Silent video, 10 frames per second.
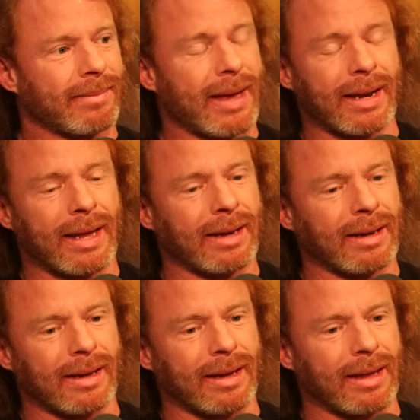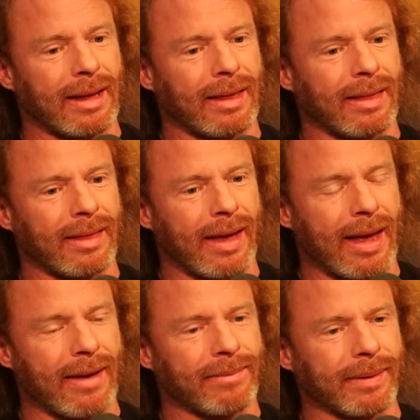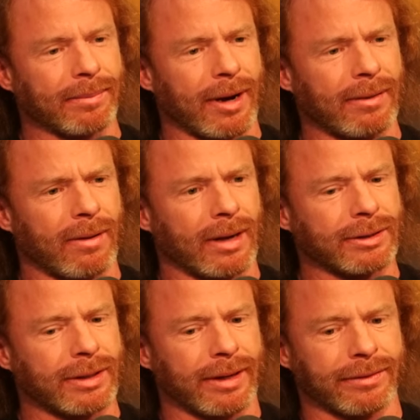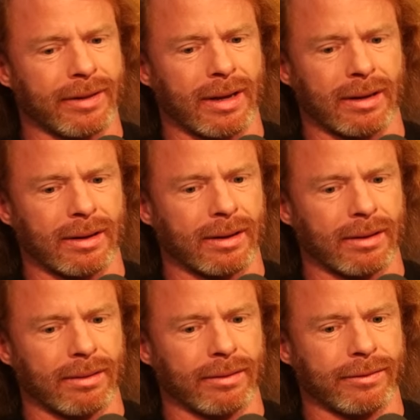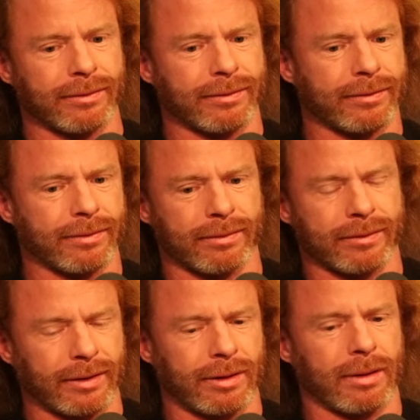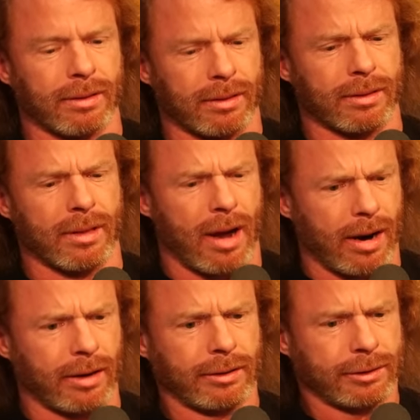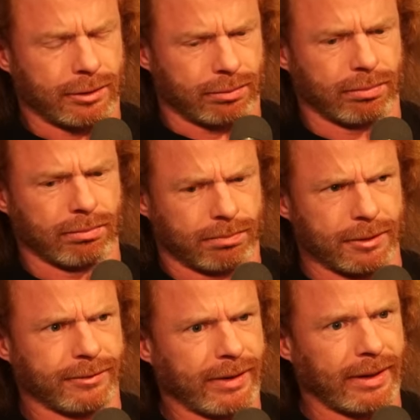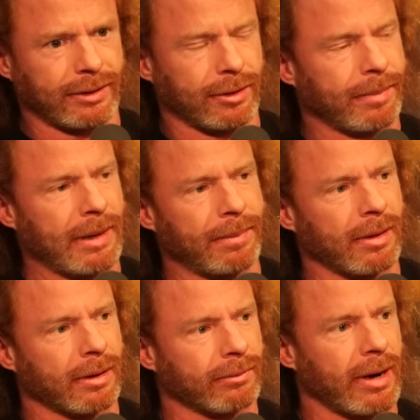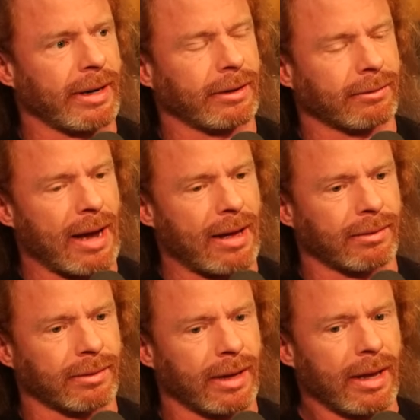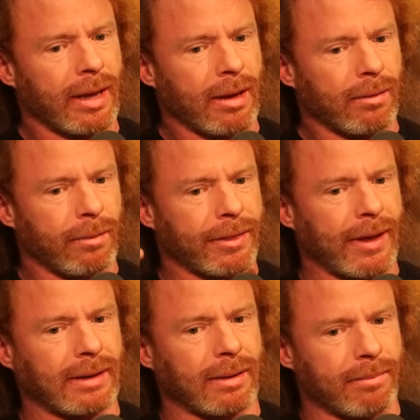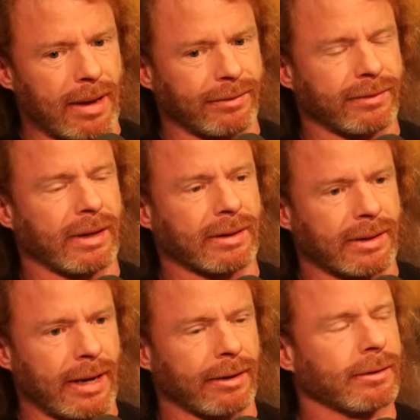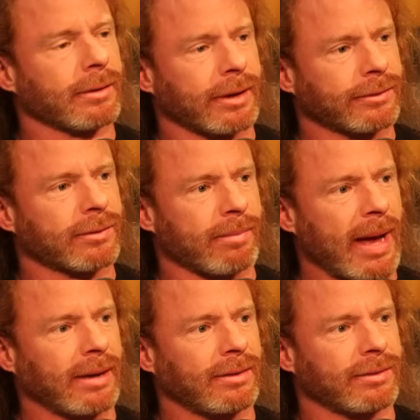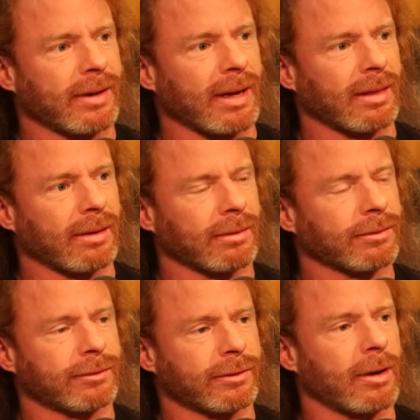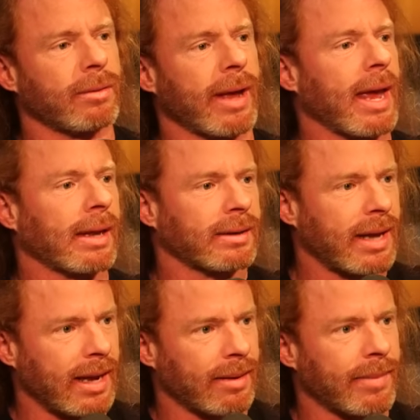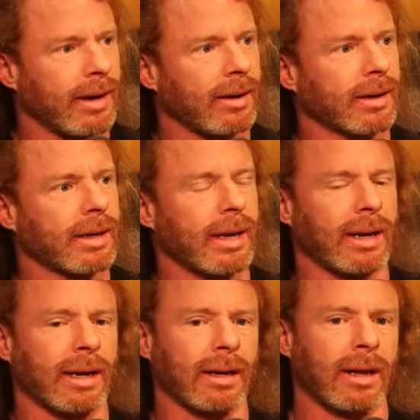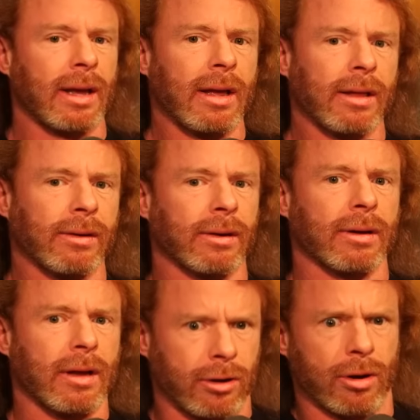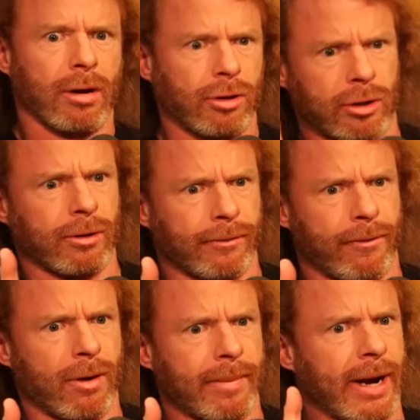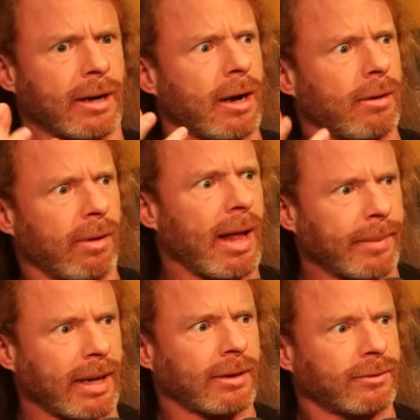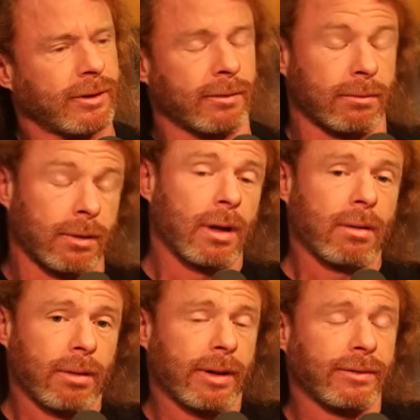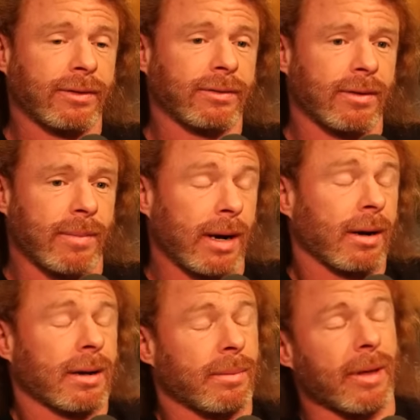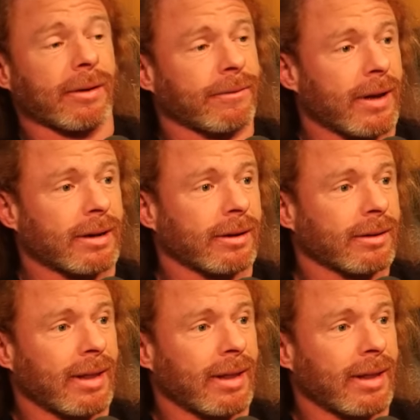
Yeah. Man, and they have been brainwashed. And it's like such a large percentage of people are running around with a domestic terrorist mindset. They're so anti-American. And they're, you're for America? Well, I'm against you. Well, this is America, motherfucker.